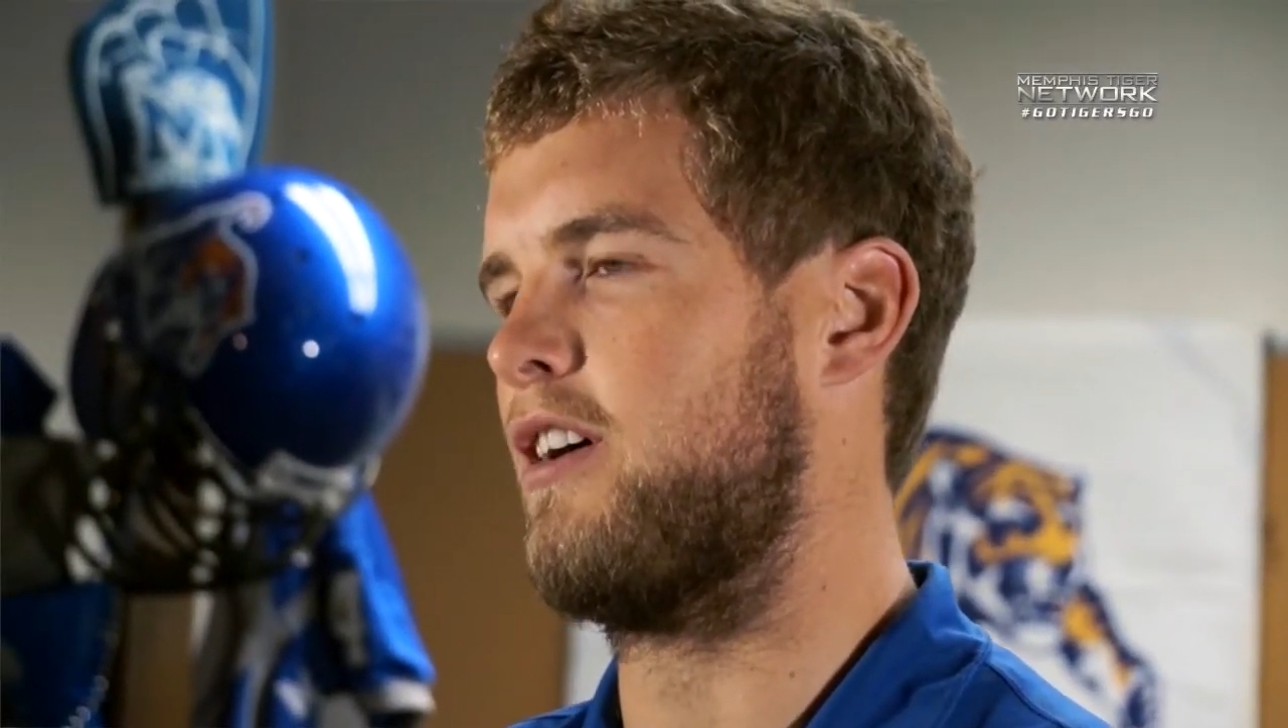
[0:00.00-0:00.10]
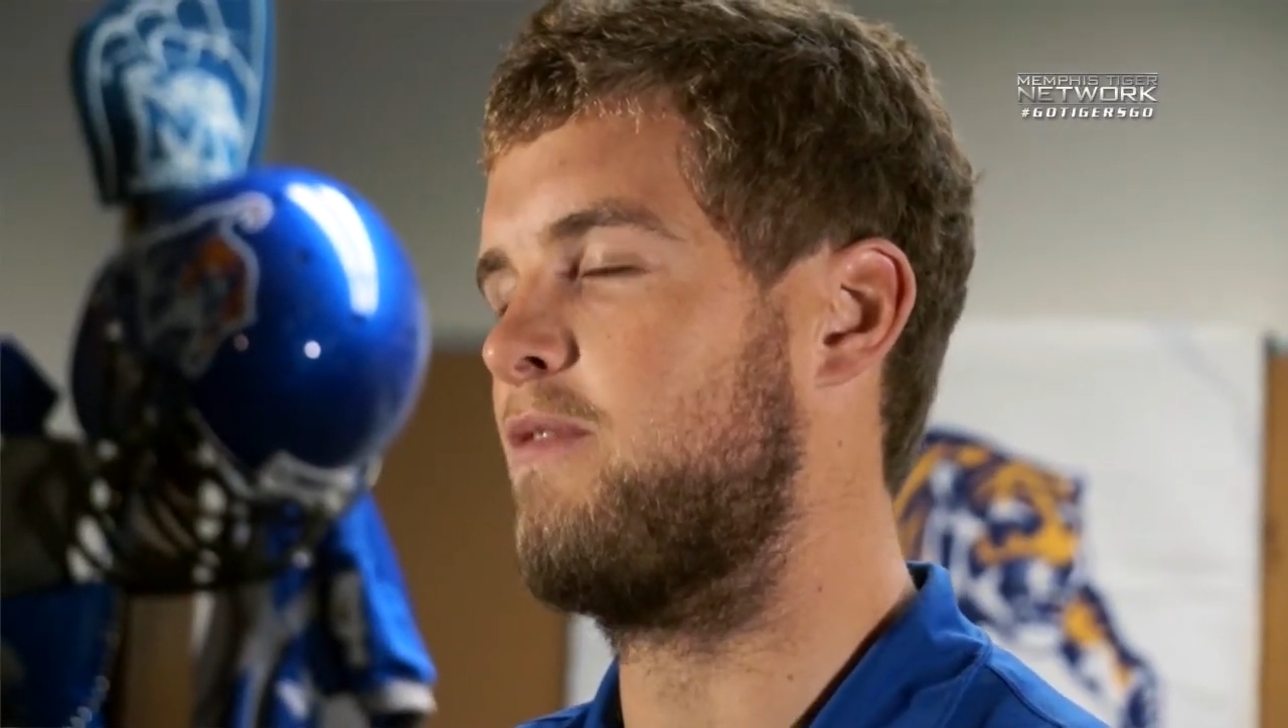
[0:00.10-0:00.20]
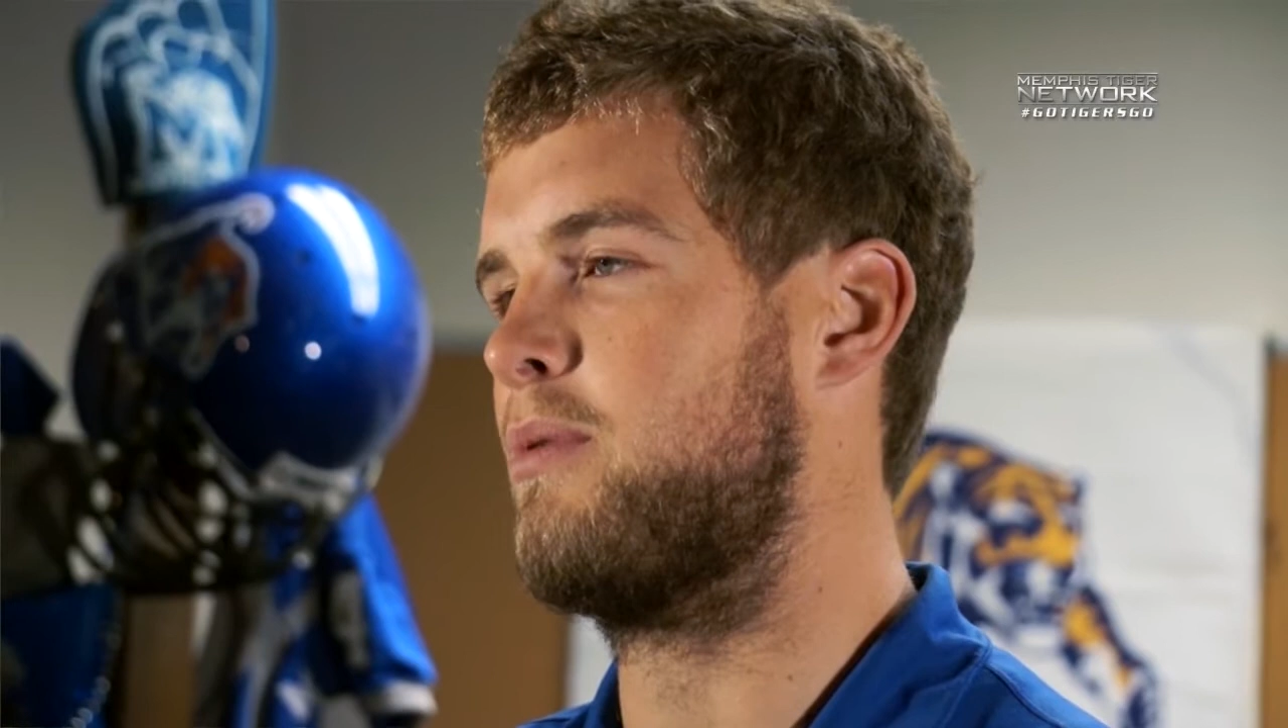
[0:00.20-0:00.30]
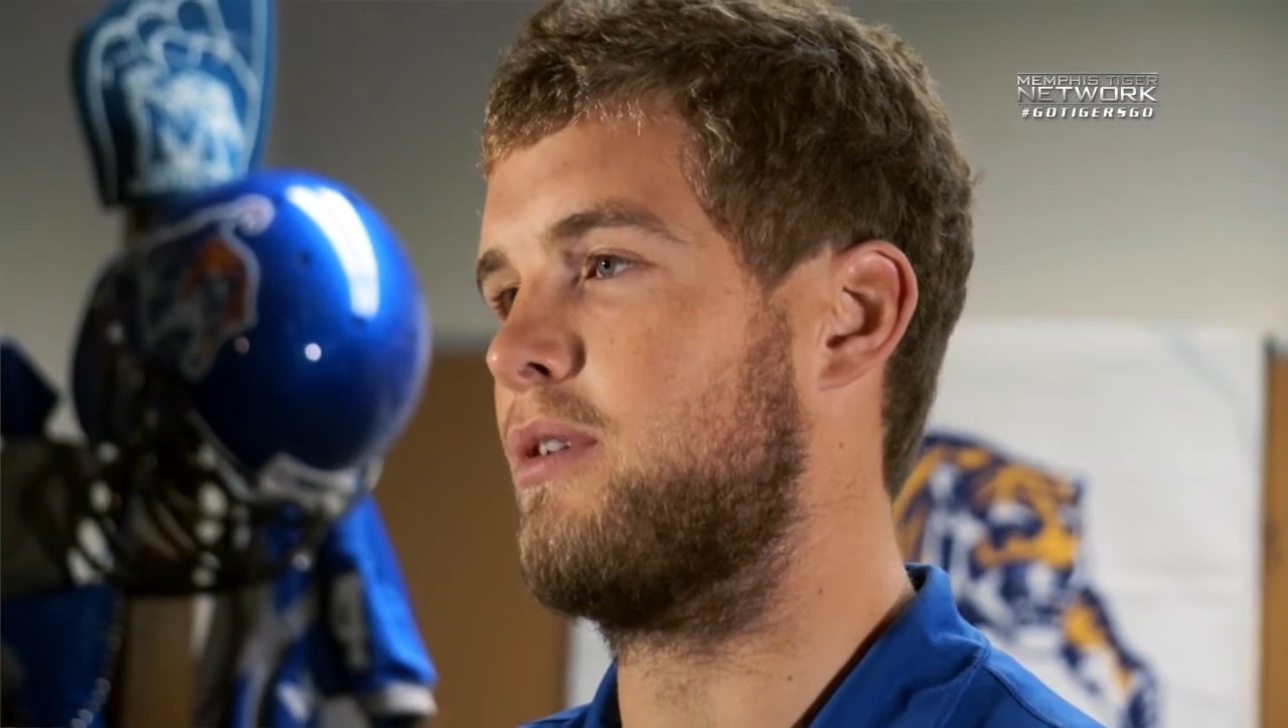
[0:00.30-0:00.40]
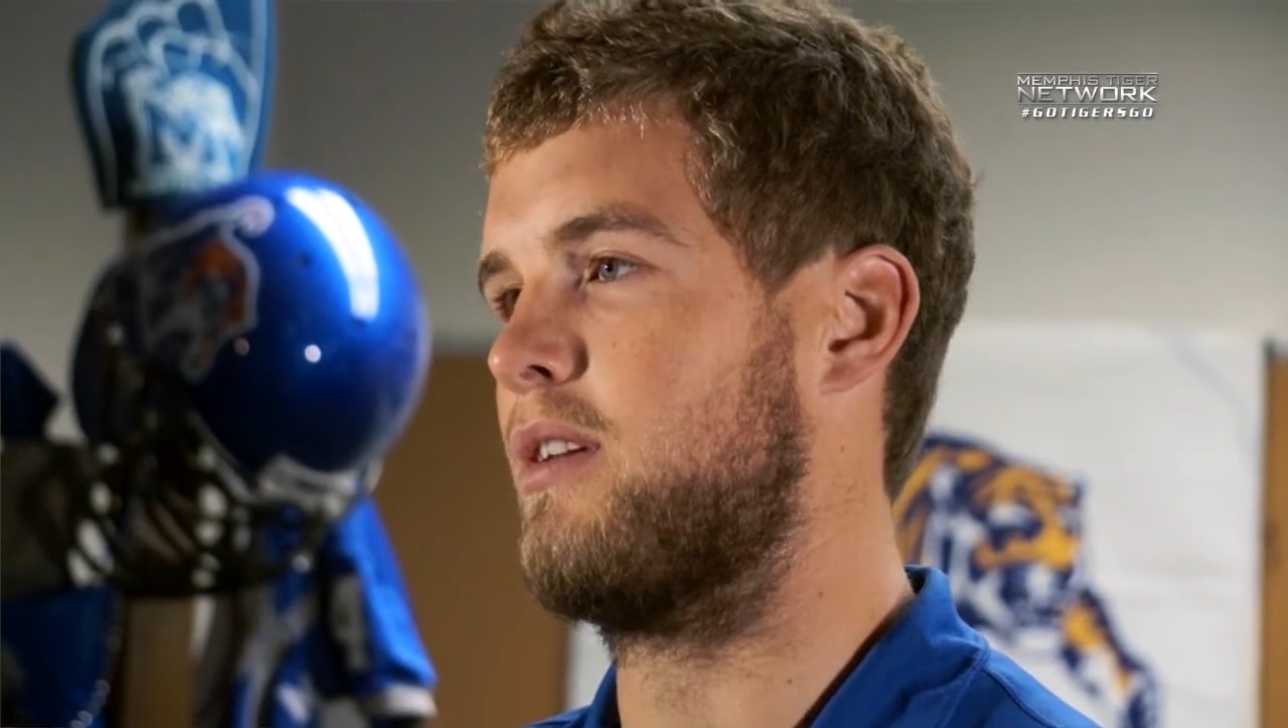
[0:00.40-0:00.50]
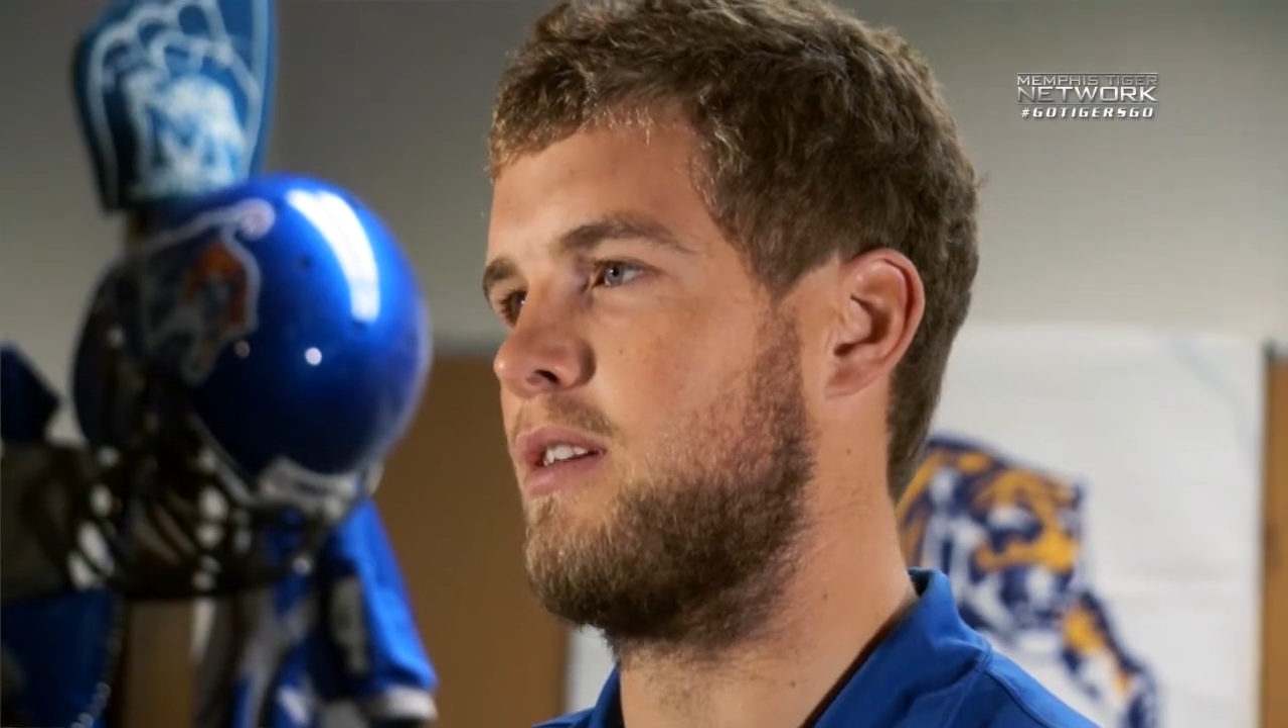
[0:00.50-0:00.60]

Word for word: I've put in,